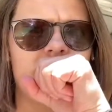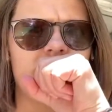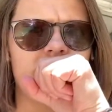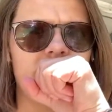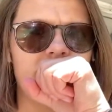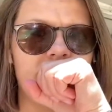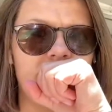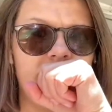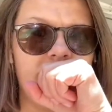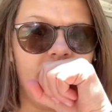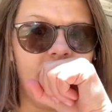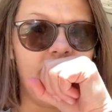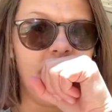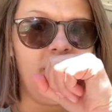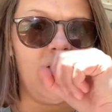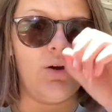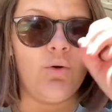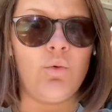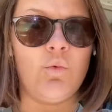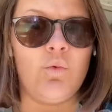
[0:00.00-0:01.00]

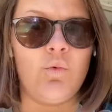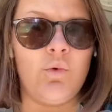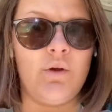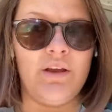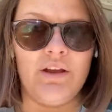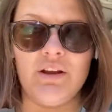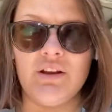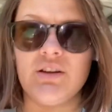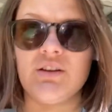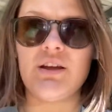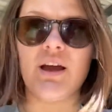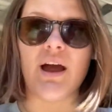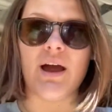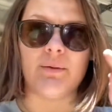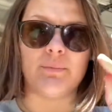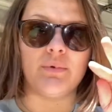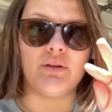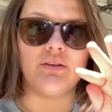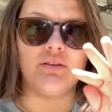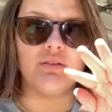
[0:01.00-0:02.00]
Something weird
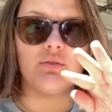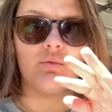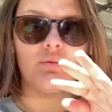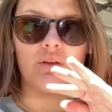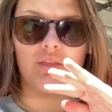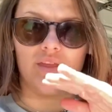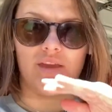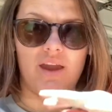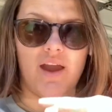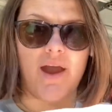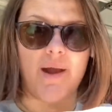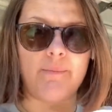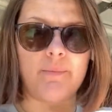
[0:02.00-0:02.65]
happened with the app.